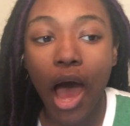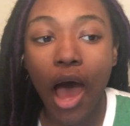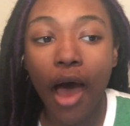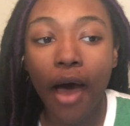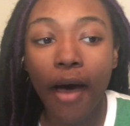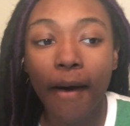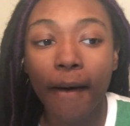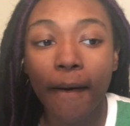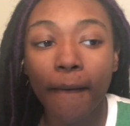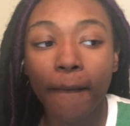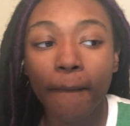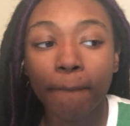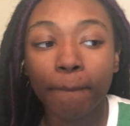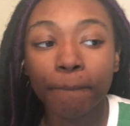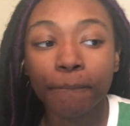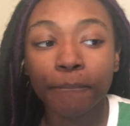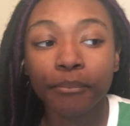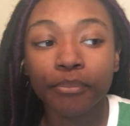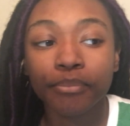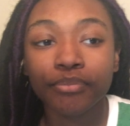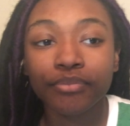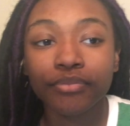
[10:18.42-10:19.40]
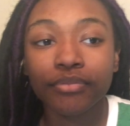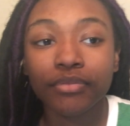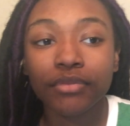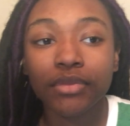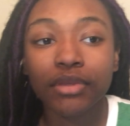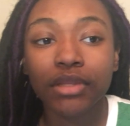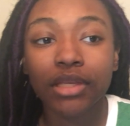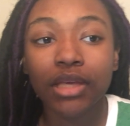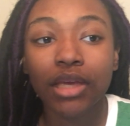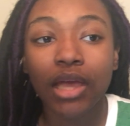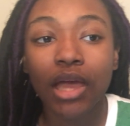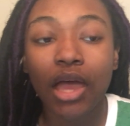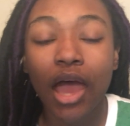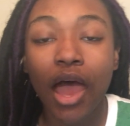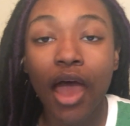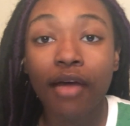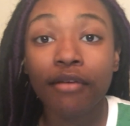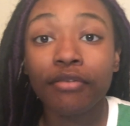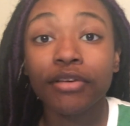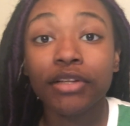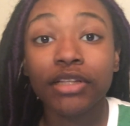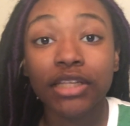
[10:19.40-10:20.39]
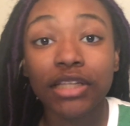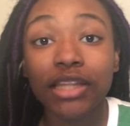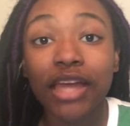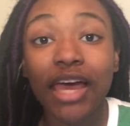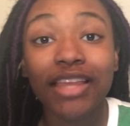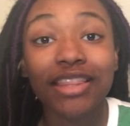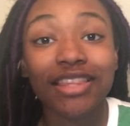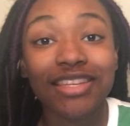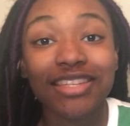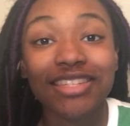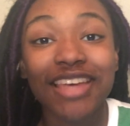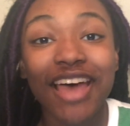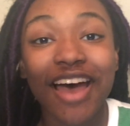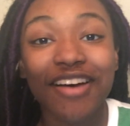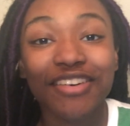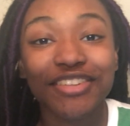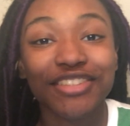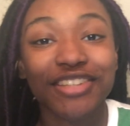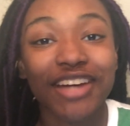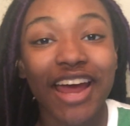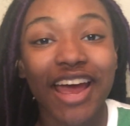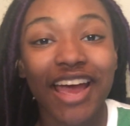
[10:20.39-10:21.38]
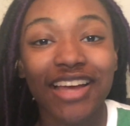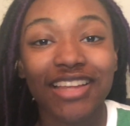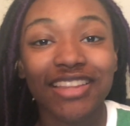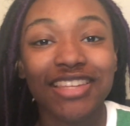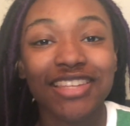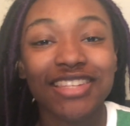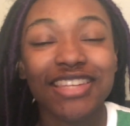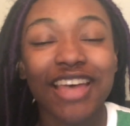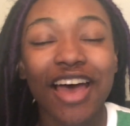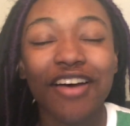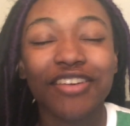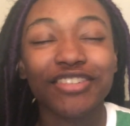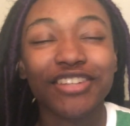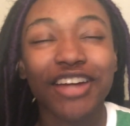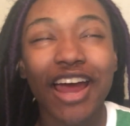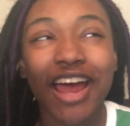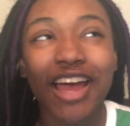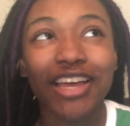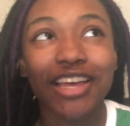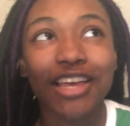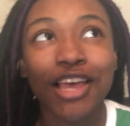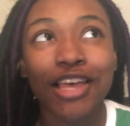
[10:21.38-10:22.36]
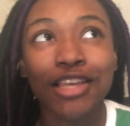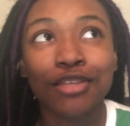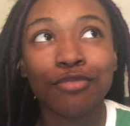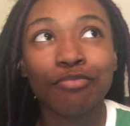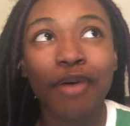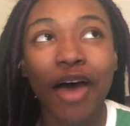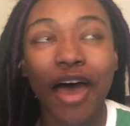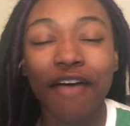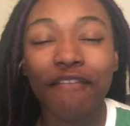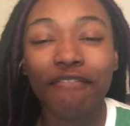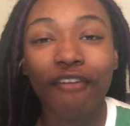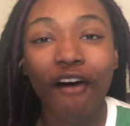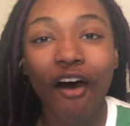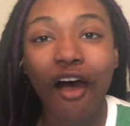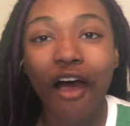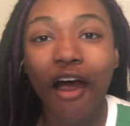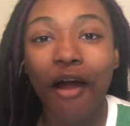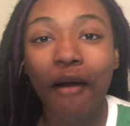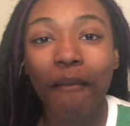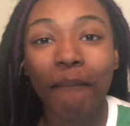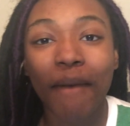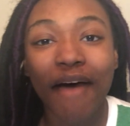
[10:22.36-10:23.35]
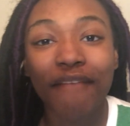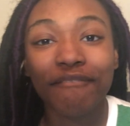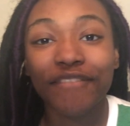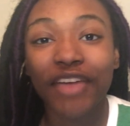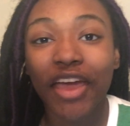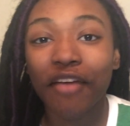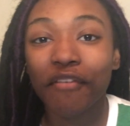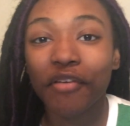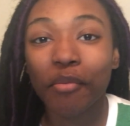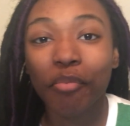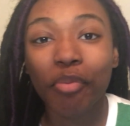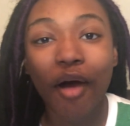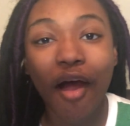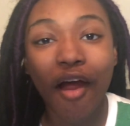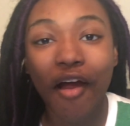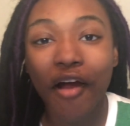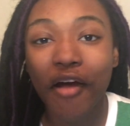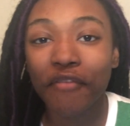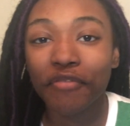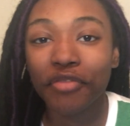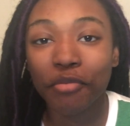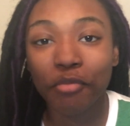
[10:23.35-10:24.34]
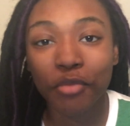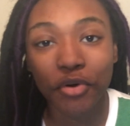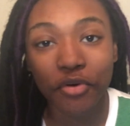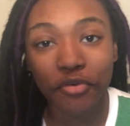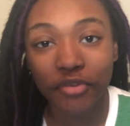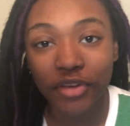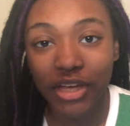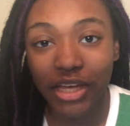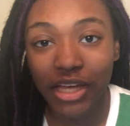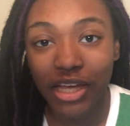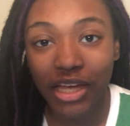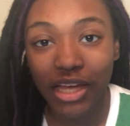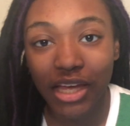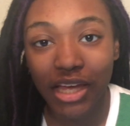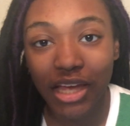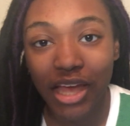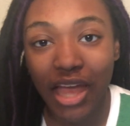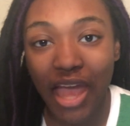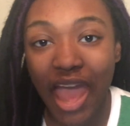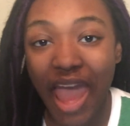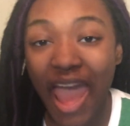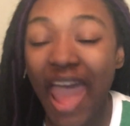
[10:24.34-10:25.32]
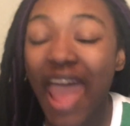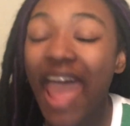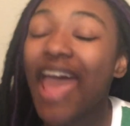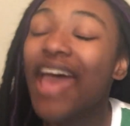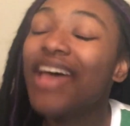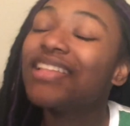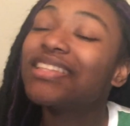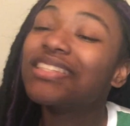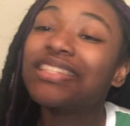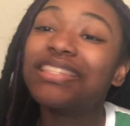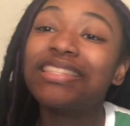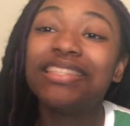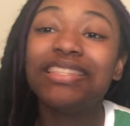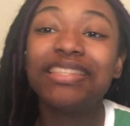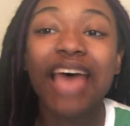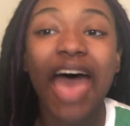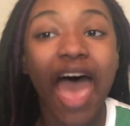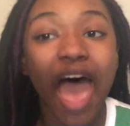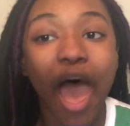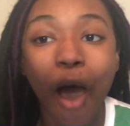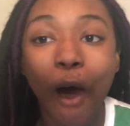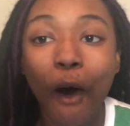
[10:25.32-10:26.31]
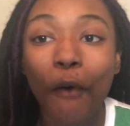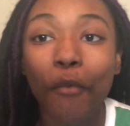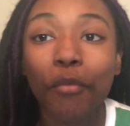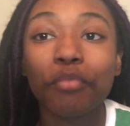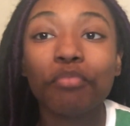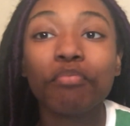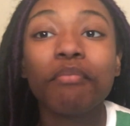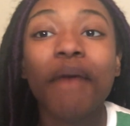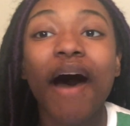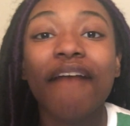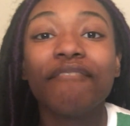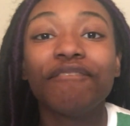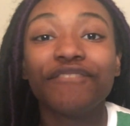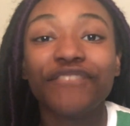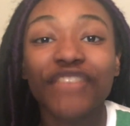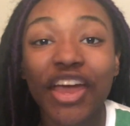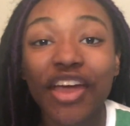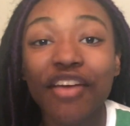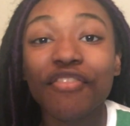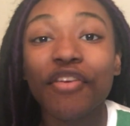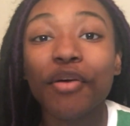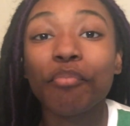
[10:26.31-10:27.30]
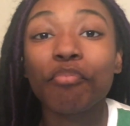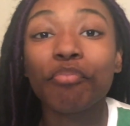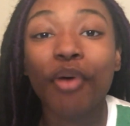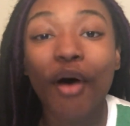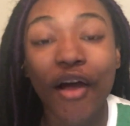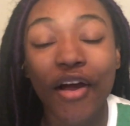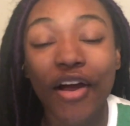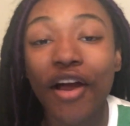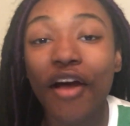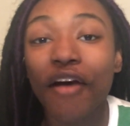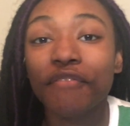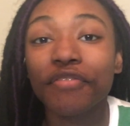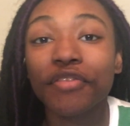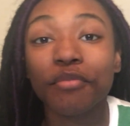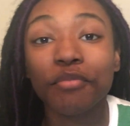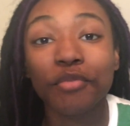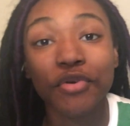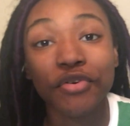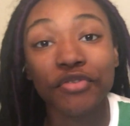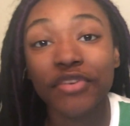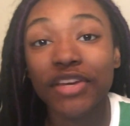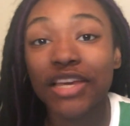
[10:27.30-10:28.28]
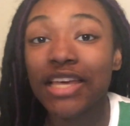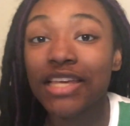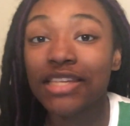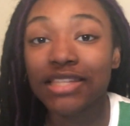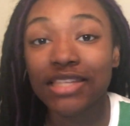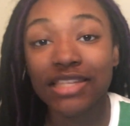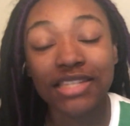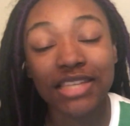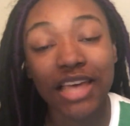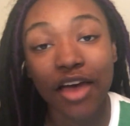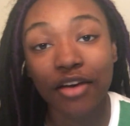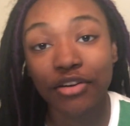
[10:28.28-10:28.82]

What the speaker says: I really liked the soundtrack. The soundtrack is by far my favorite part of the movie. Hands down, my favorite part of the movie is the